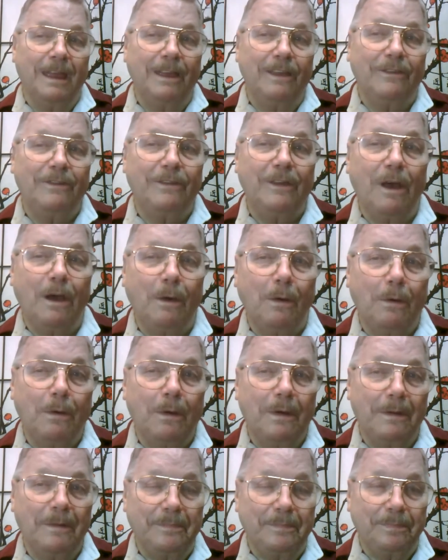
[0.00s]
So,
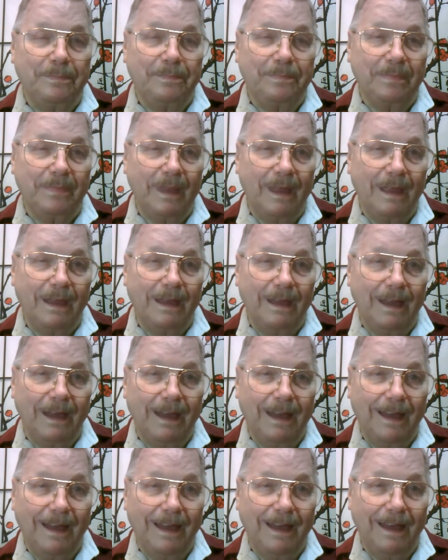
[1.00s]

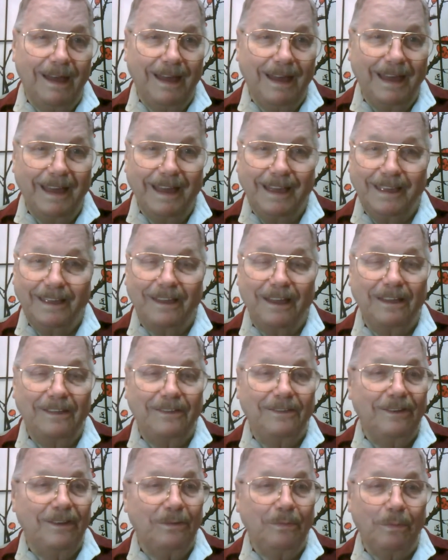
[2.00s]
I
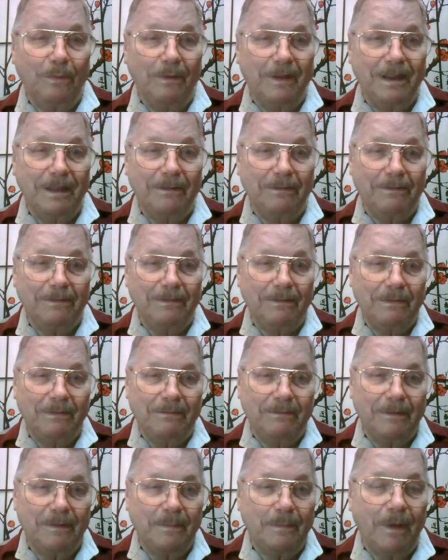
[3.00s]
just want to
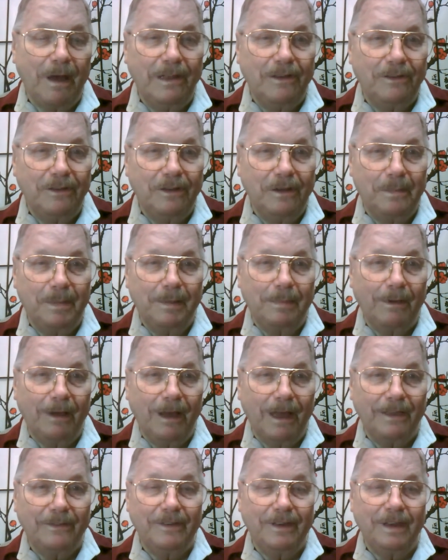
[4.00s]
remind you to be
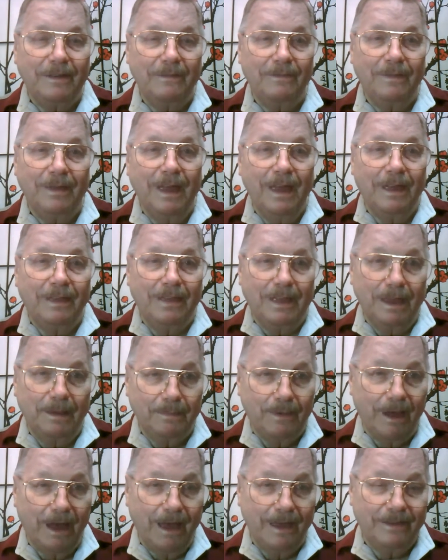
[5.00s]
positive, think
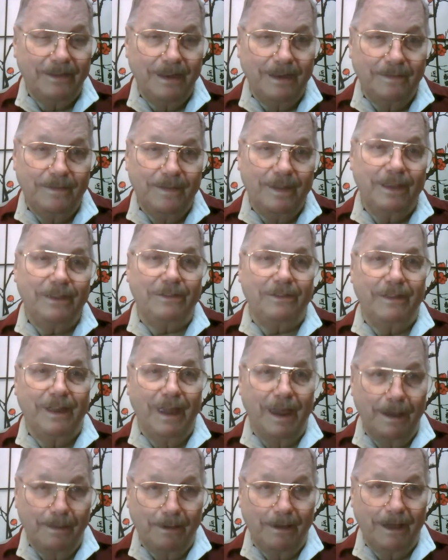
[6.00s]
positive, and
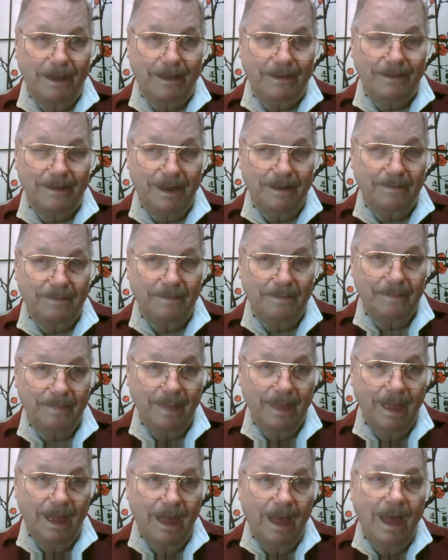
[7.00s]
stay positive.
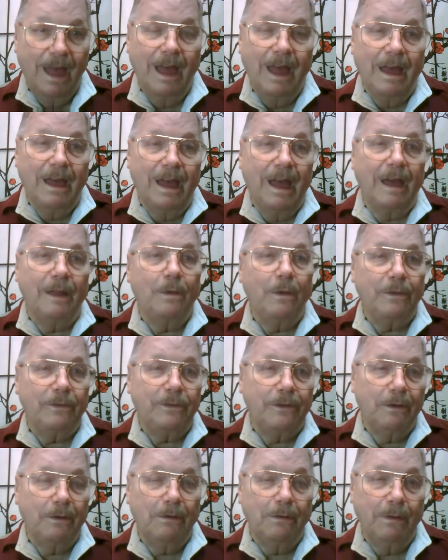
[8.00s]
And
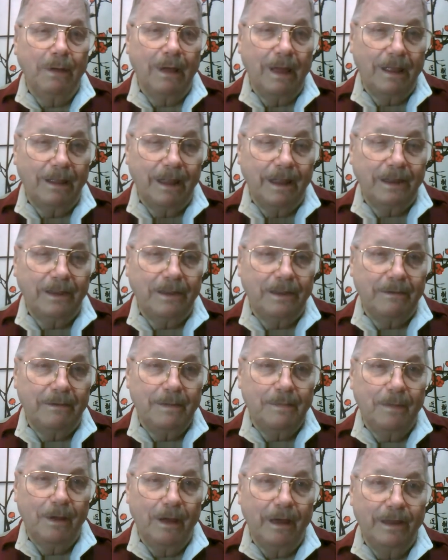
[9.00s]
also, I'd like to
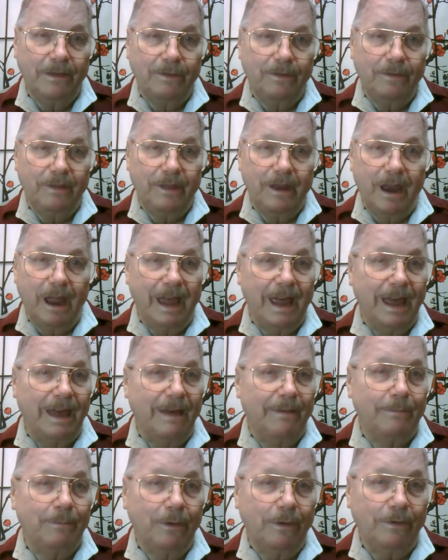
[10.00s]
remind you that I
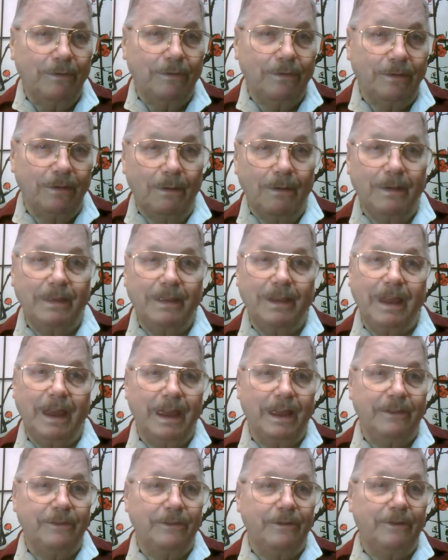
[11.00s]
have books on
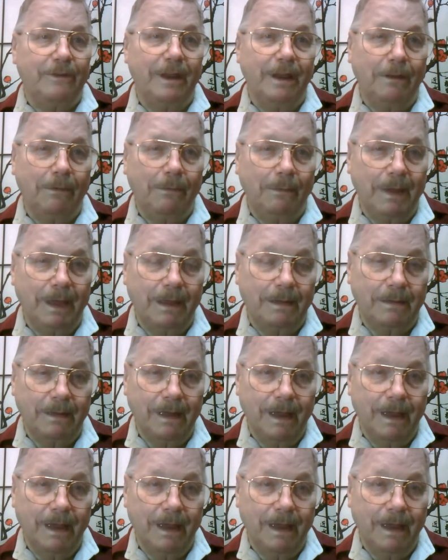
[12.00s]
cancer healing.